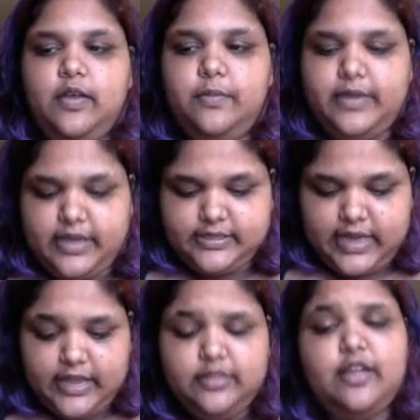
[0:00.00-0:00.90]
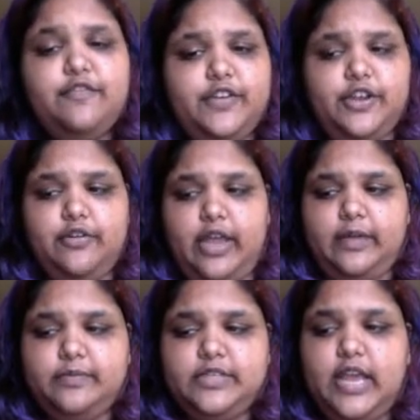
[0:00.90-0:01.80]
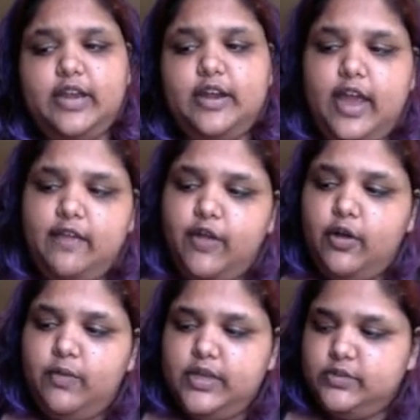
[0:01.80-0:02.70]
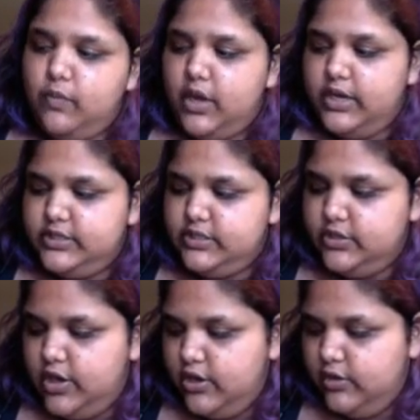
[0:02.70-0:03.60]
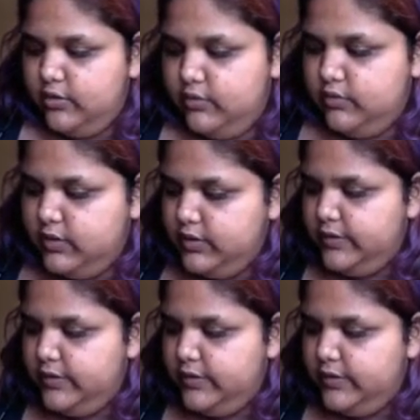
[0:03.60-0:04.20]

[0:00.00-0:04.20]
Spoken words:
Because I love video games, and I've always wanted to know,